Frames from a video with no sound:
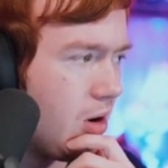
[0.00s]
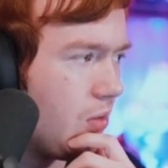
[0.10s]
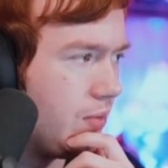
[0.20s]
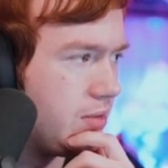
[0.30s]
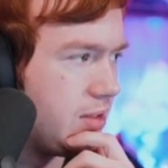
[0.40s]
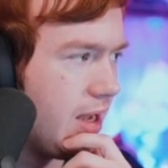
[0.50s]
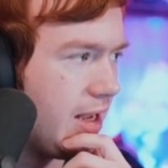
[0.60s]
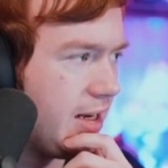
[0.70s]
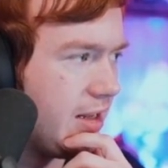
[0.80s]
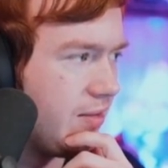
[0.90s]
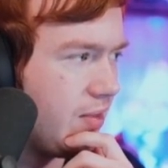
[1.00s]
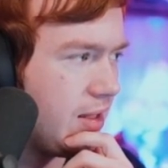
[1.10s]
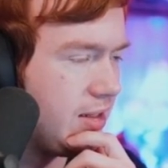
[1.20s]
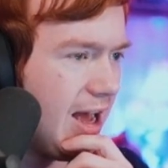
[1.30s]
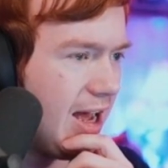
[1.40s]
over to any of
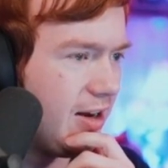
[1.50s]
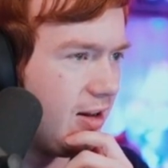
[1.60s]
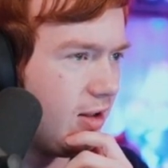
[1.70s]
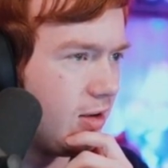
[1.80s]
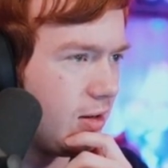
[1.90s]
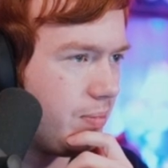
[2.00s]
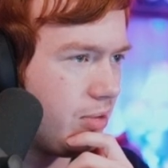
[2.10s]
these analog